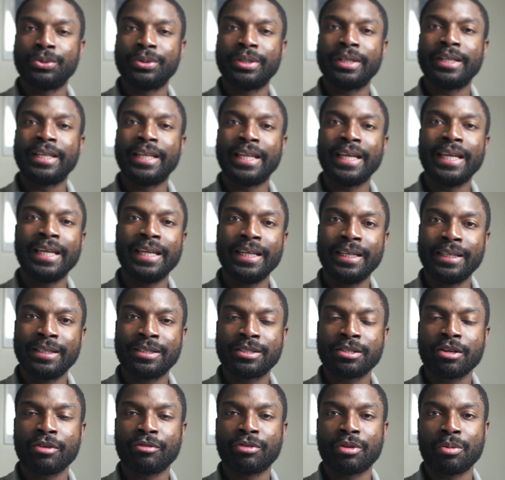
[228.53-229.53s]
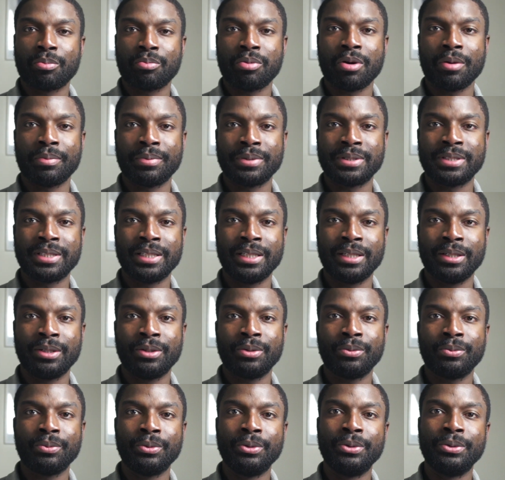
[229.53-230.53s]
the deeds of the property
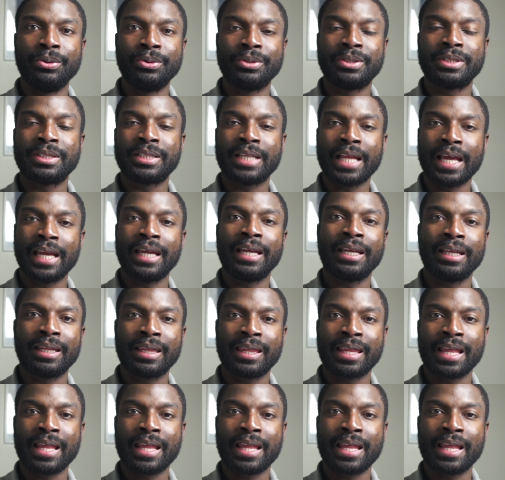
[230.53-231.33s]
will state